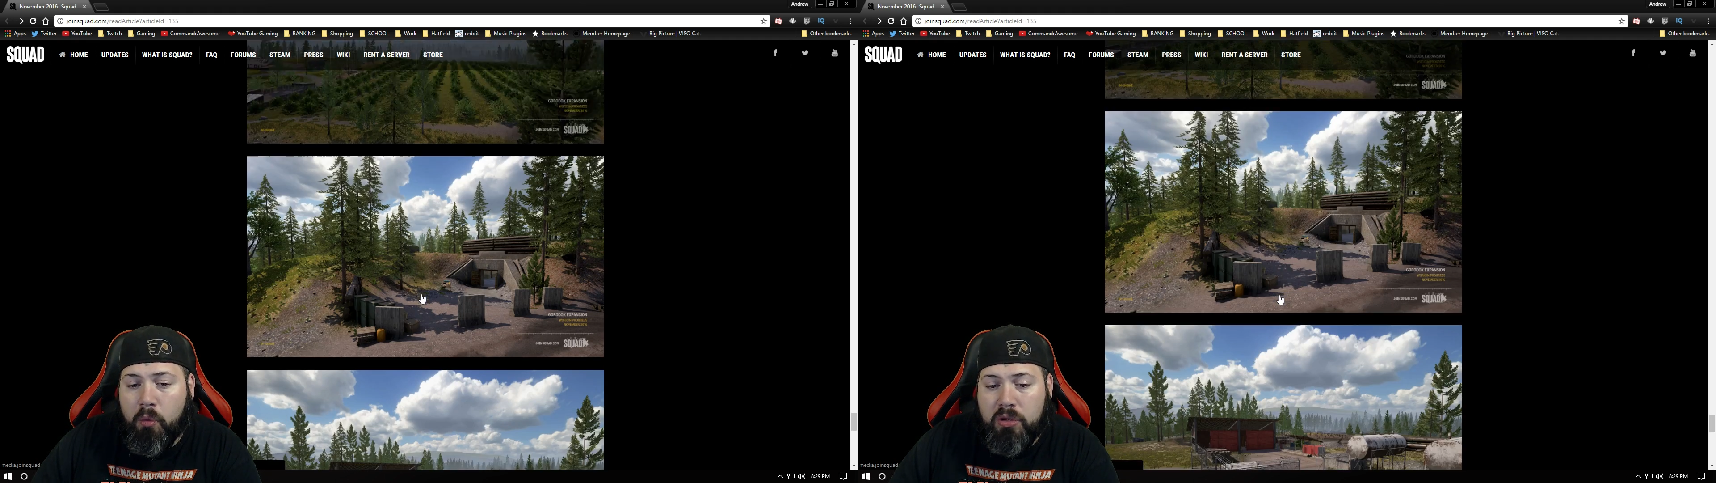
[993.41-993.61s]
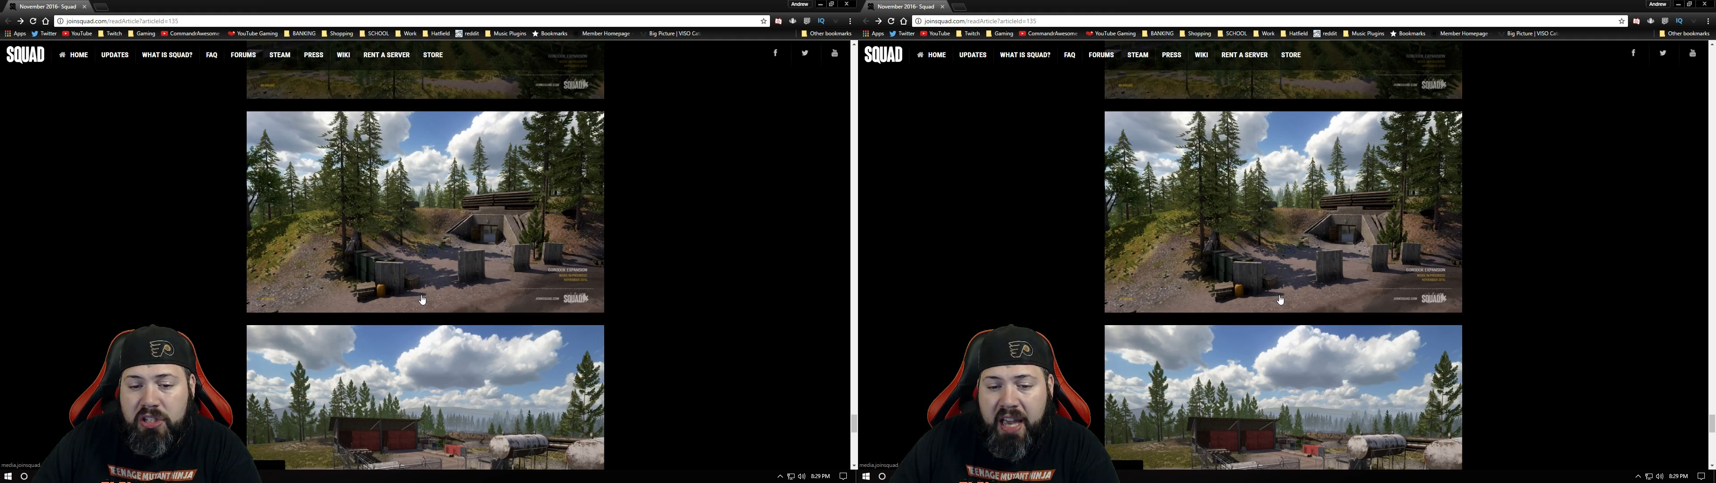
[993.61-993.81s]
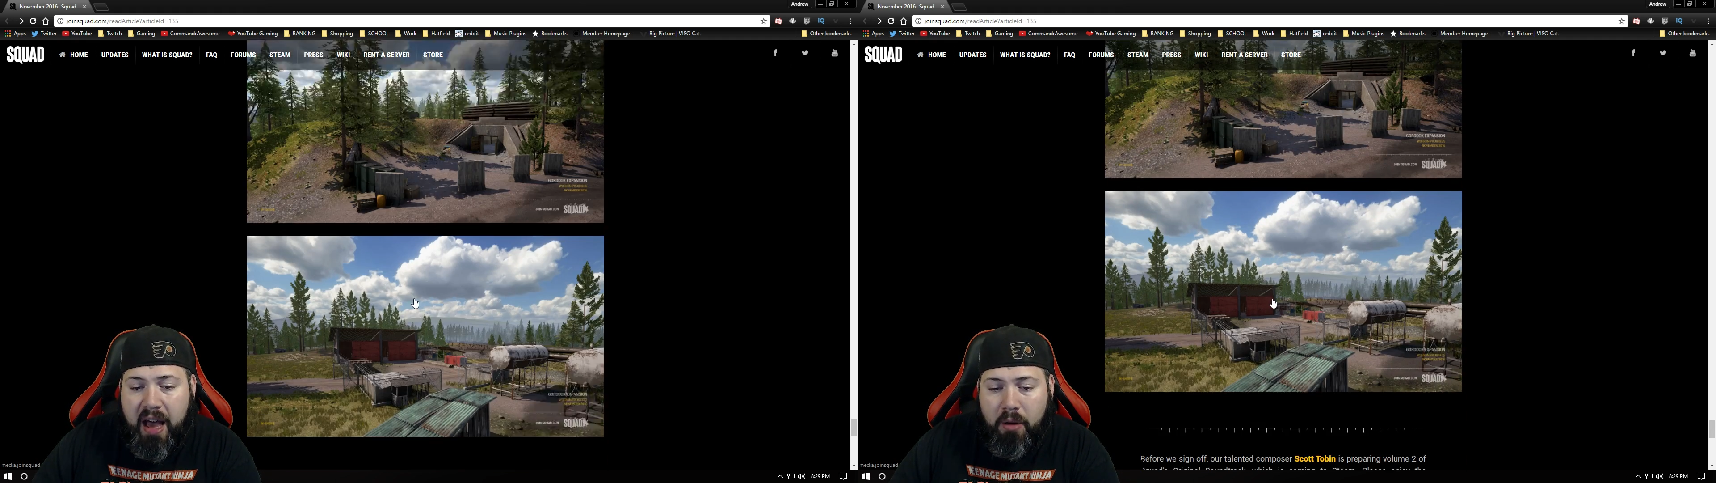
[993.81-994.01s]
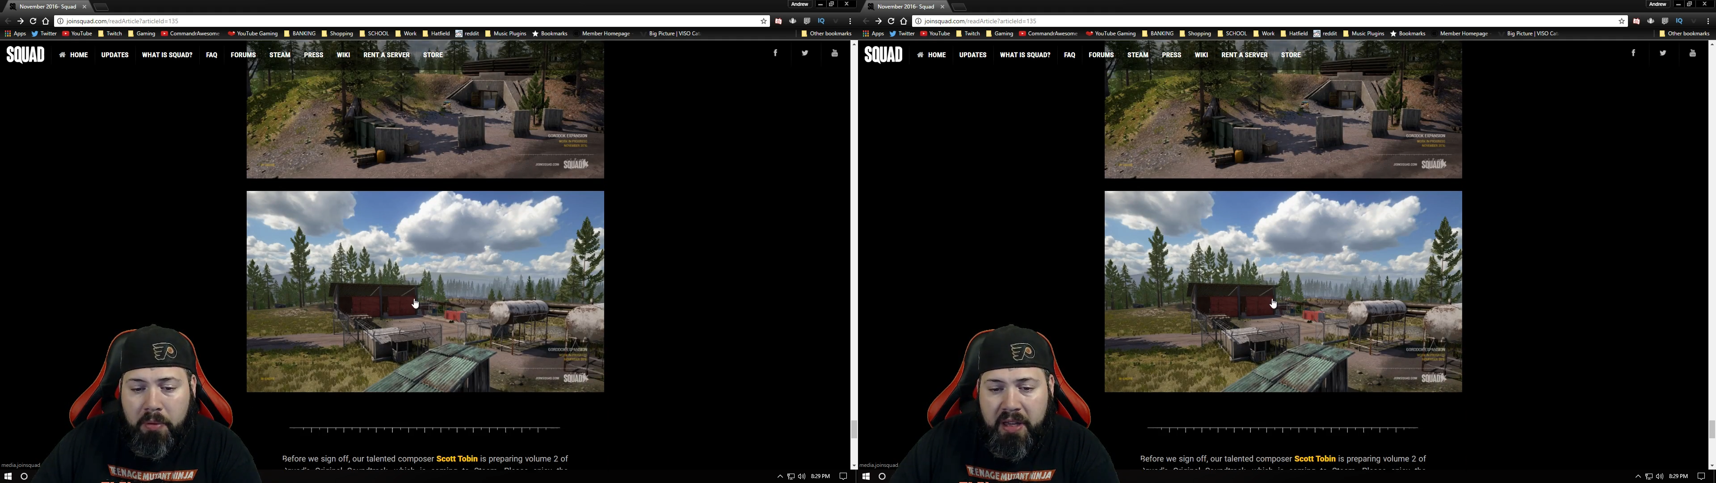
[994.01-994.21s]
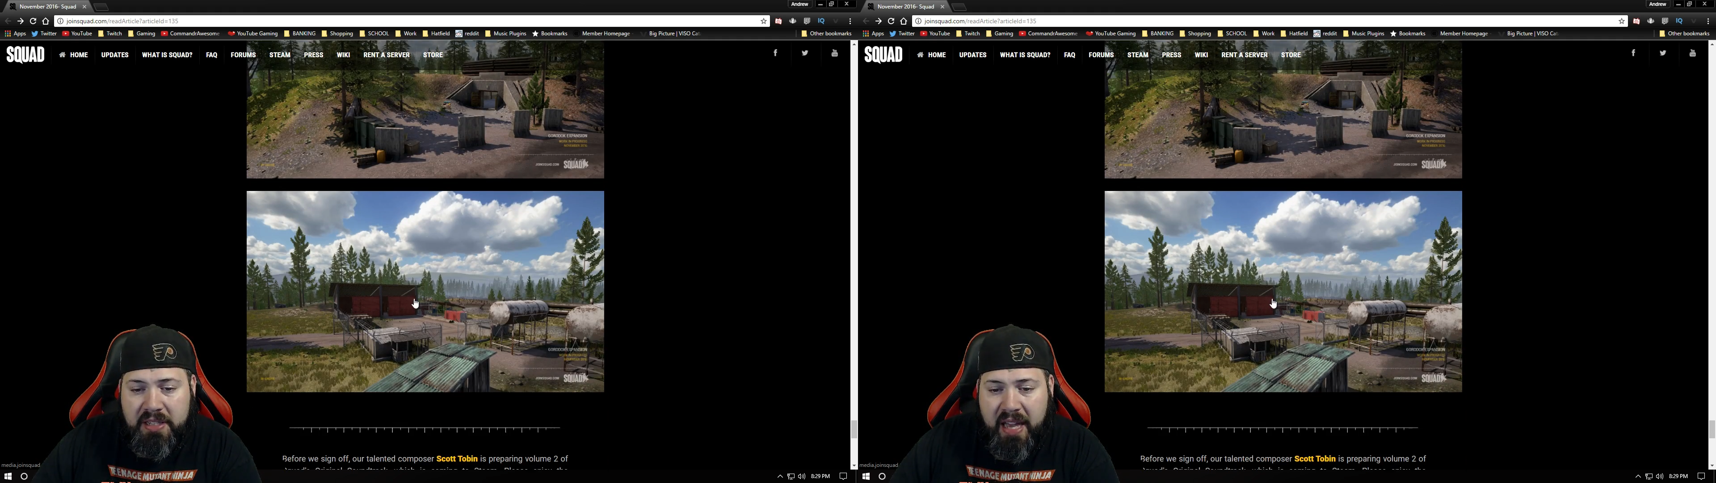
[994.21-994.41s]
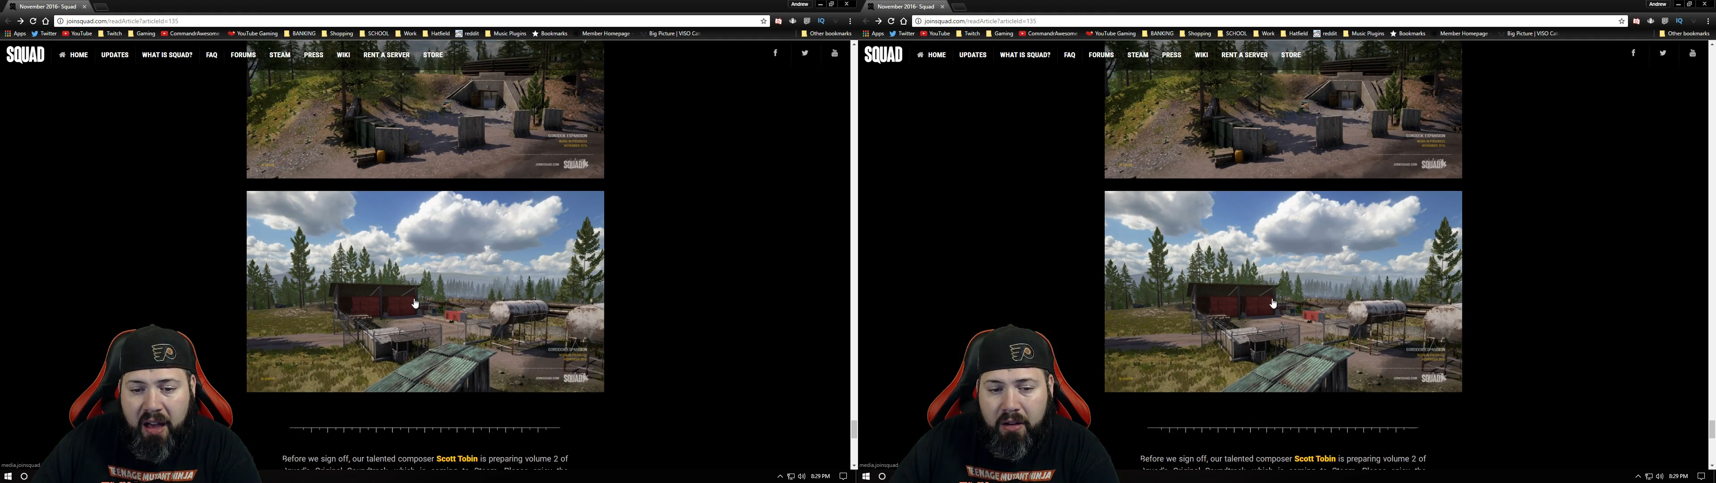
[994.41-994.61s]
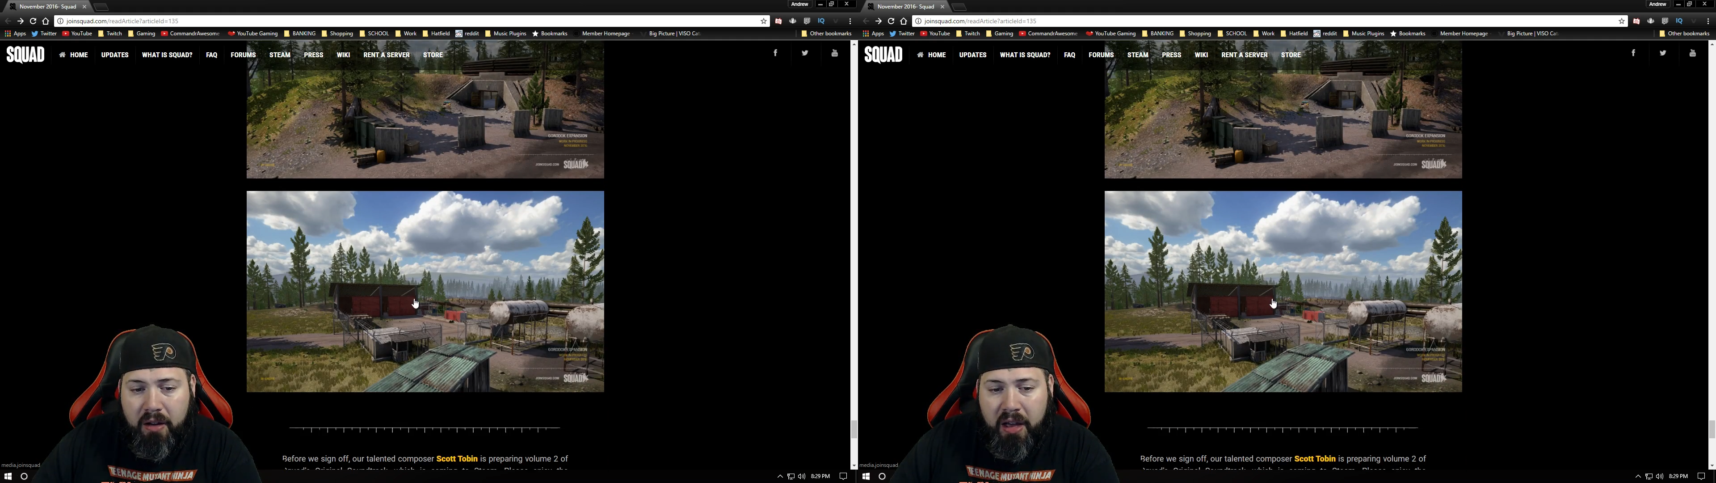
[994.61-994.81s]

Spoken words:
We'll see how it plays out